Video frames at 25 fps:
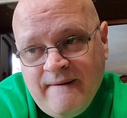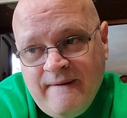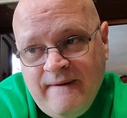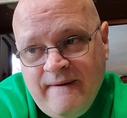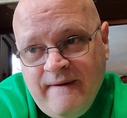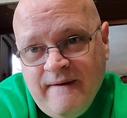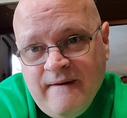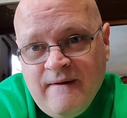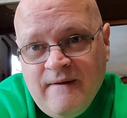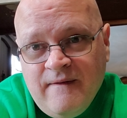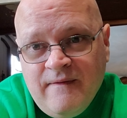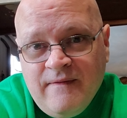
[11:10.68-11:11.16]

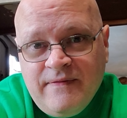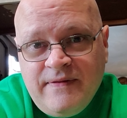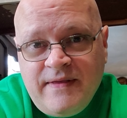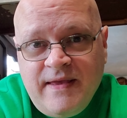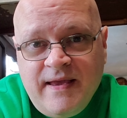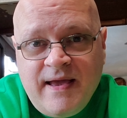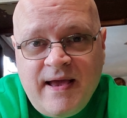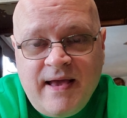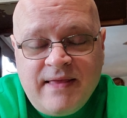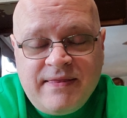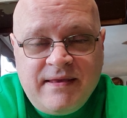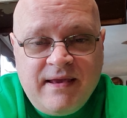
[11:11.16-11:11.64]
You know,
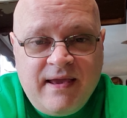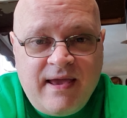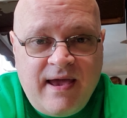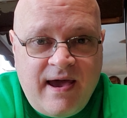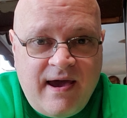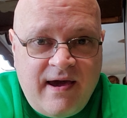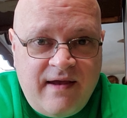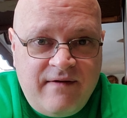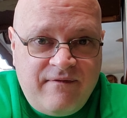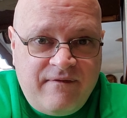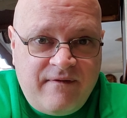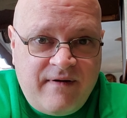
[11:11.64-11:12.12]
they got The
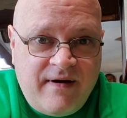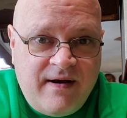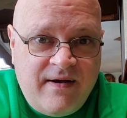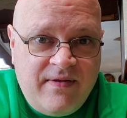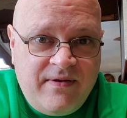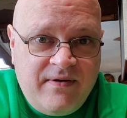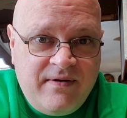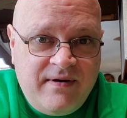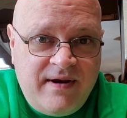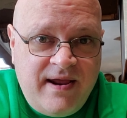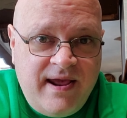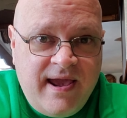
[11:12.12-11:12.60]

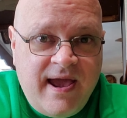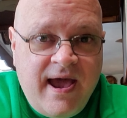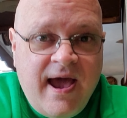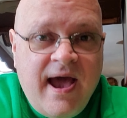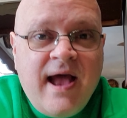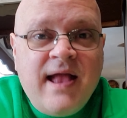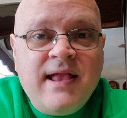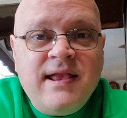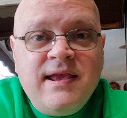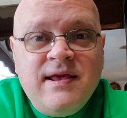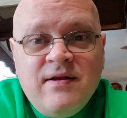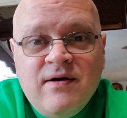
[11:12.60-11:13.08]
Godfather, they
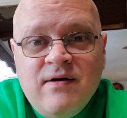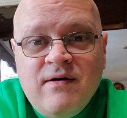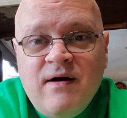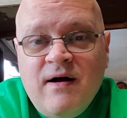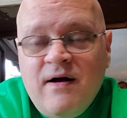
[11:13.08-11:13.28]
got, you know,